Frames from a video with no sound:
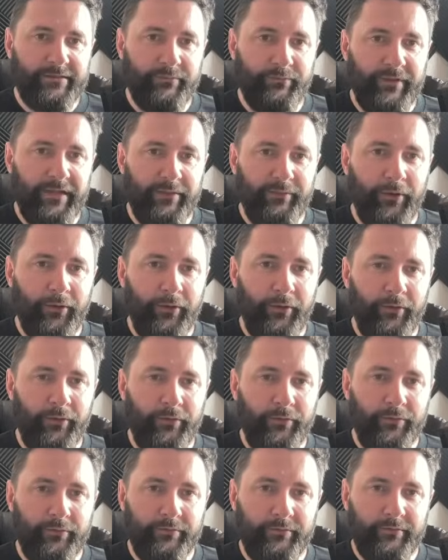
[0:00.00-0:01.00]

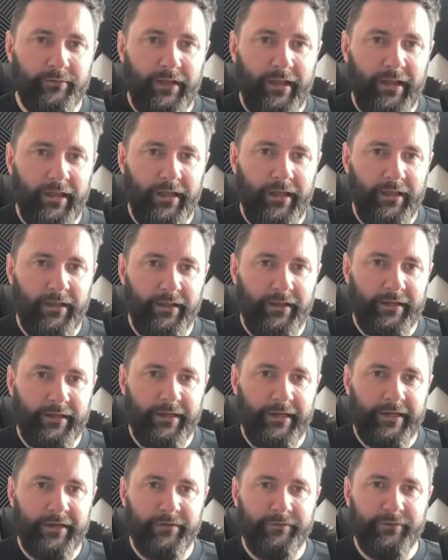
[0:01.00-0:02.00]
Miyamoto in
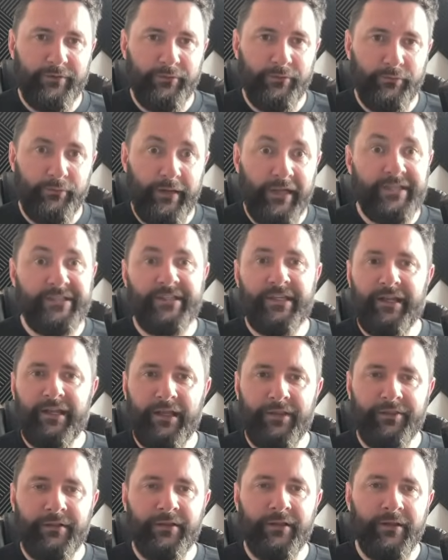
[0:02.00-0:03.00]
an interview yesterday,
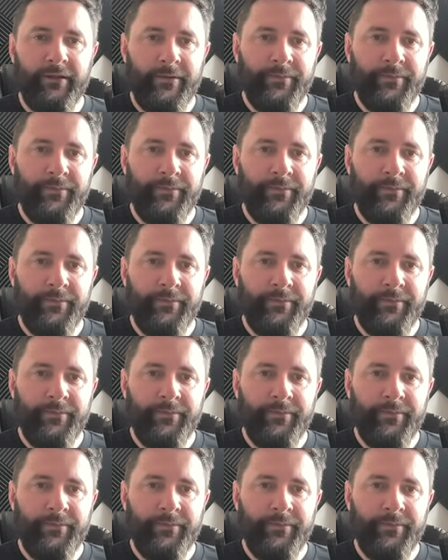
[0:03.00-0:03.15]
I think,